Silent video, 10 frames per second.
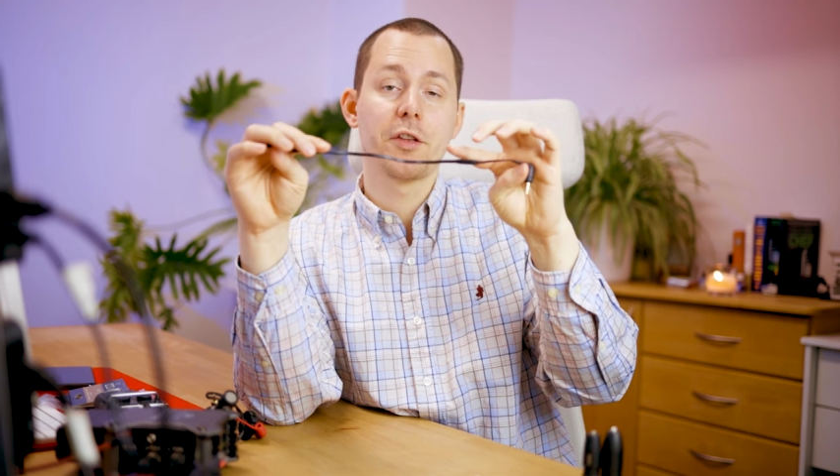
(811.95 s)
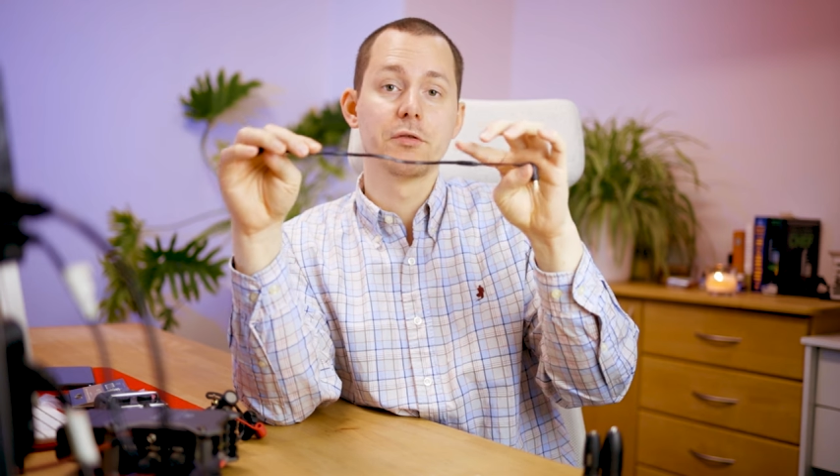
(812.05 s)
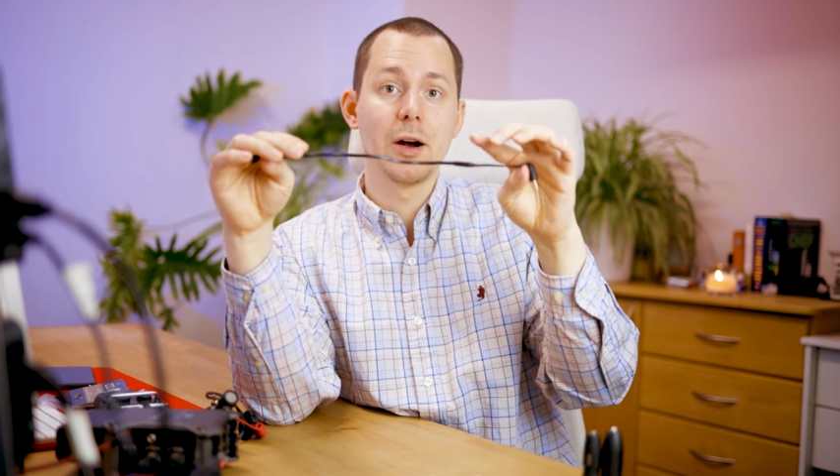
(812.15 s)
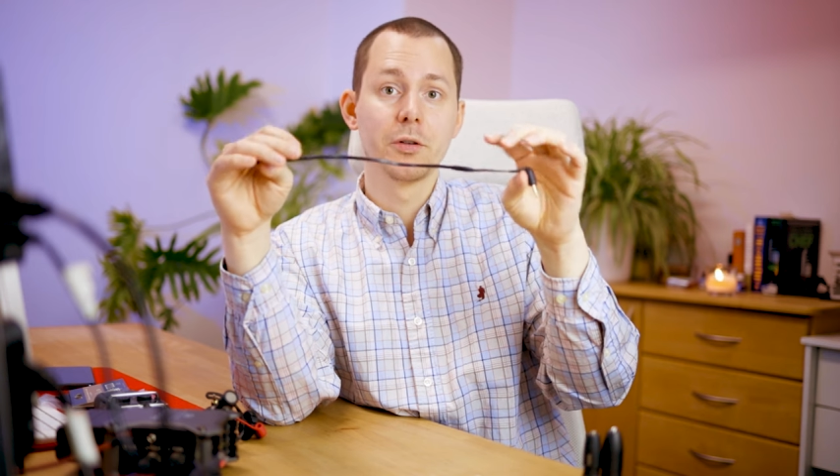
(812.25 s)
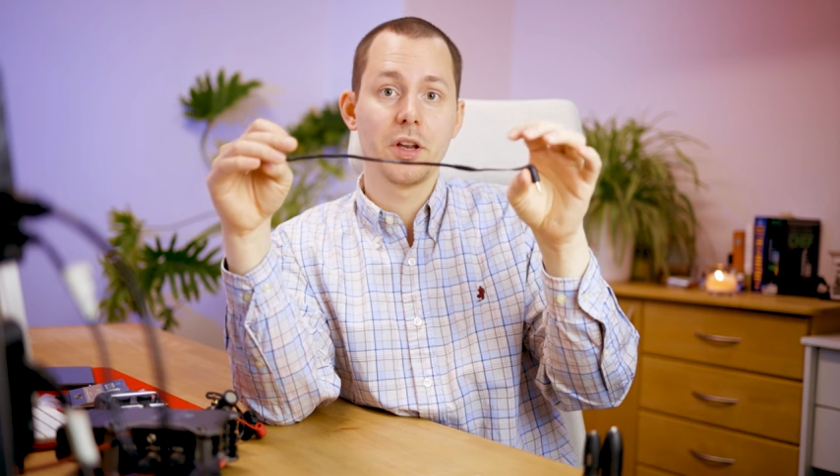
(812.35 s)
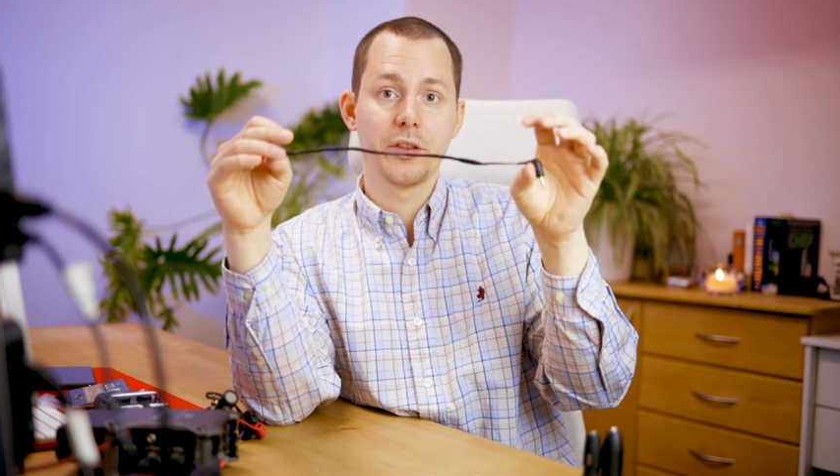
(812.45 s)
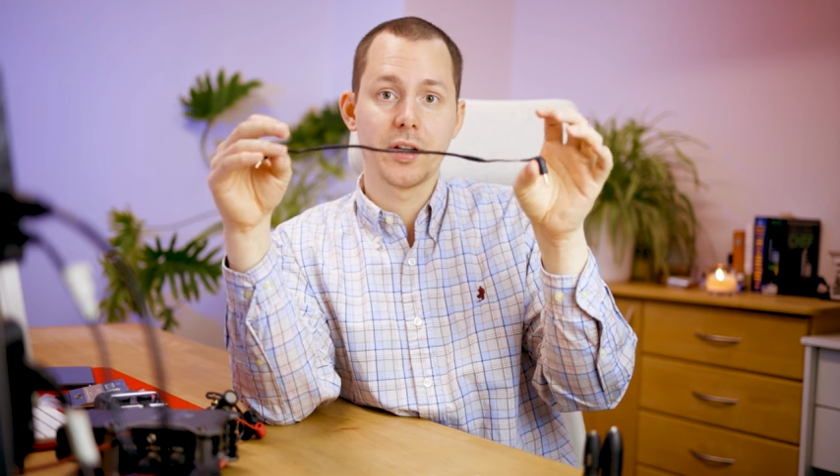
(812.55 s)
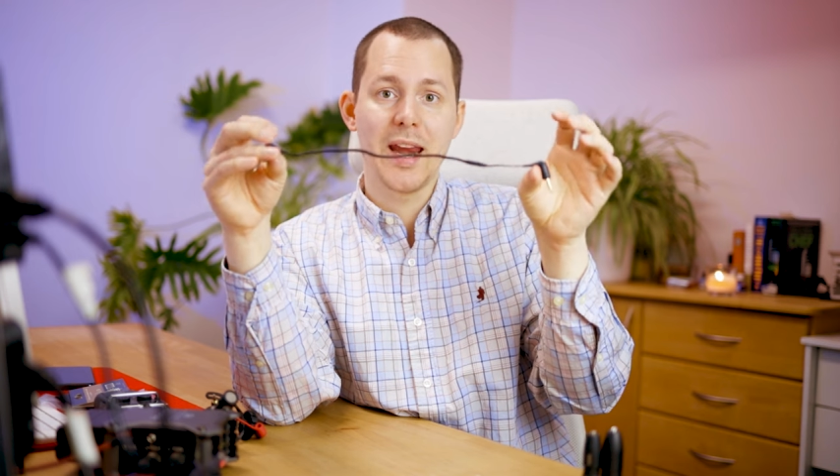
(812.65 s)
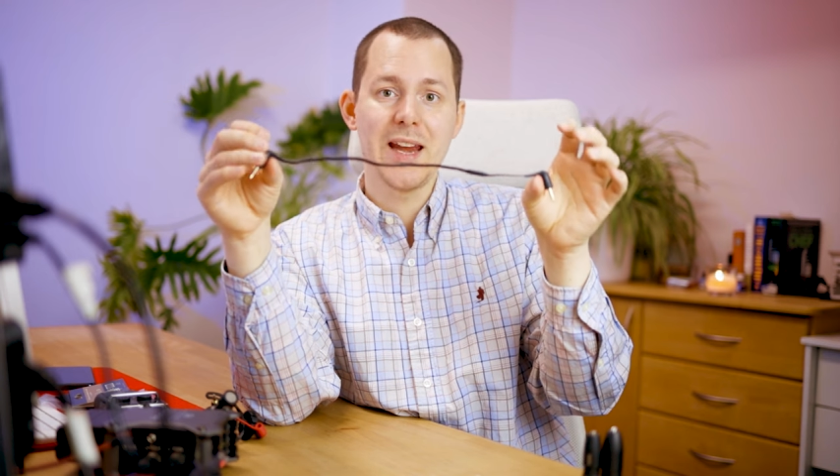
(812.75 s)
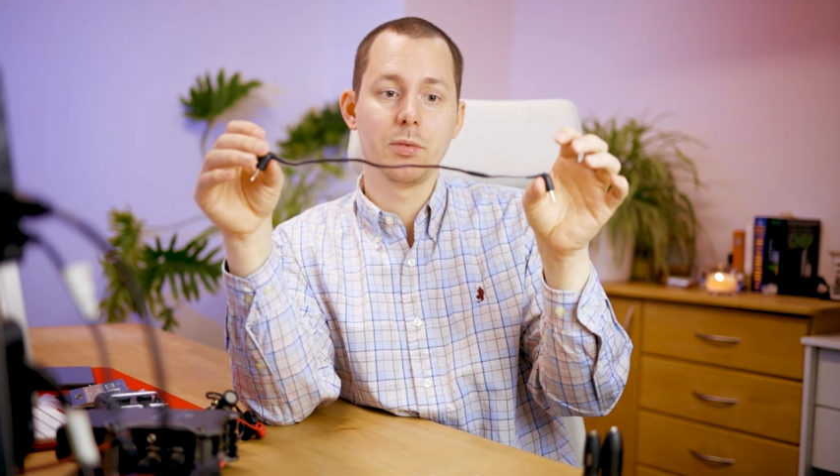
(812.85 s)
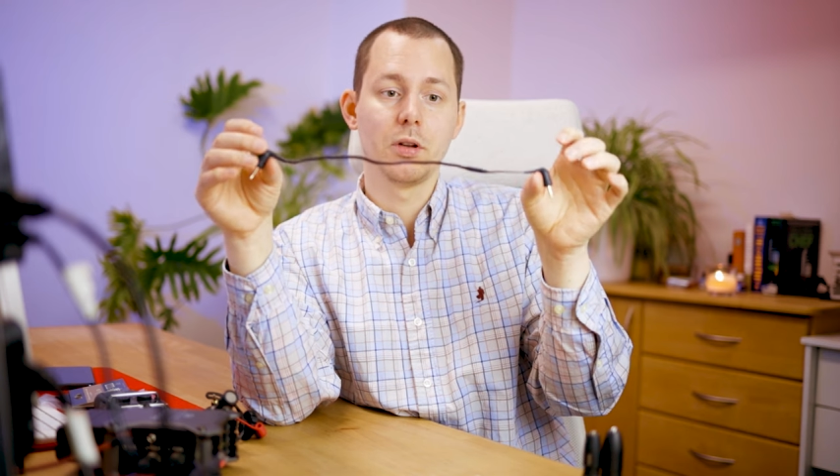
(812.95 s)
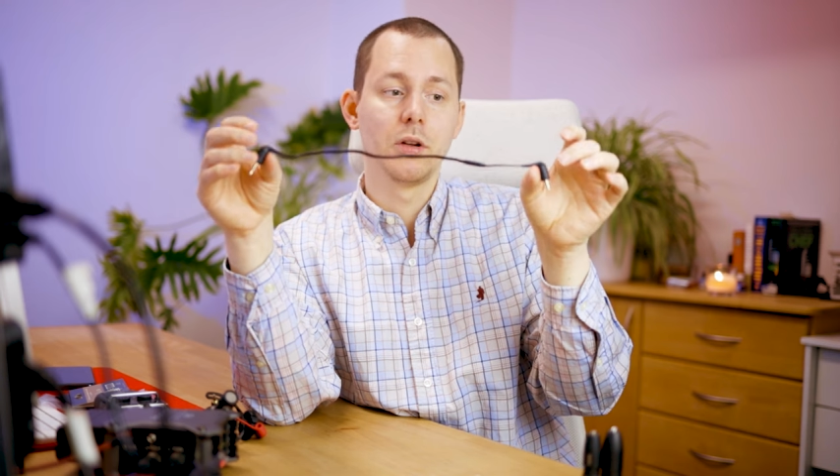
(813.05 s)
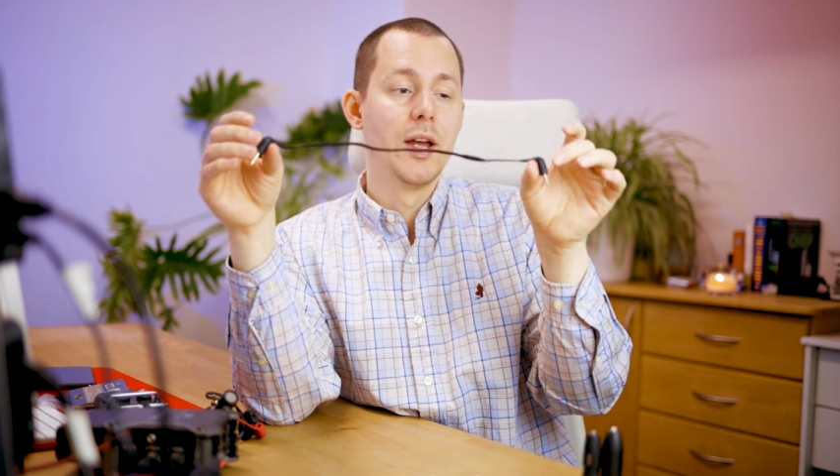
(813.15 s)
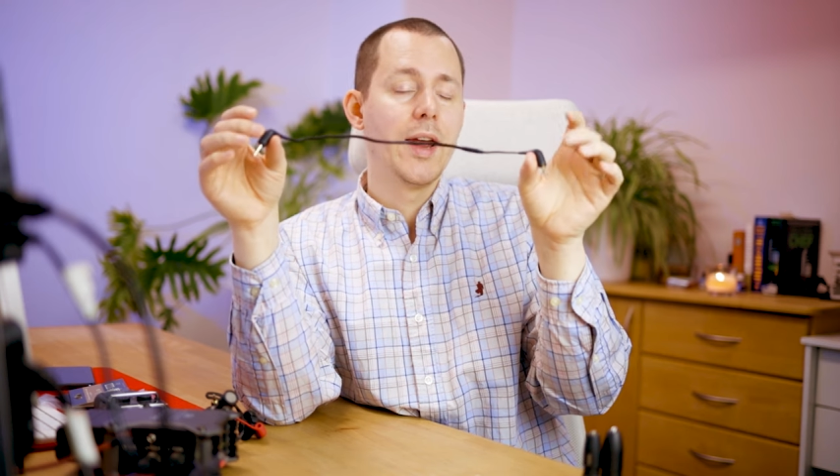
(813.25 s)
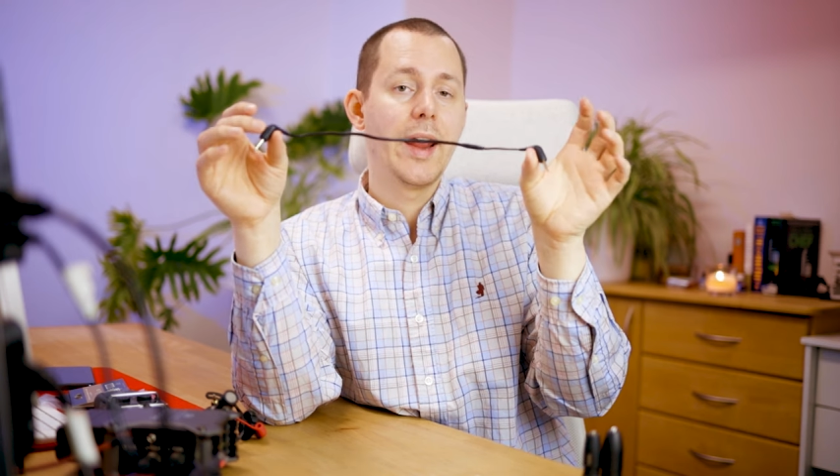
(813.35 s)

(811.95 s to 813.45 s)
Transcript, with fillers: throughout the cable,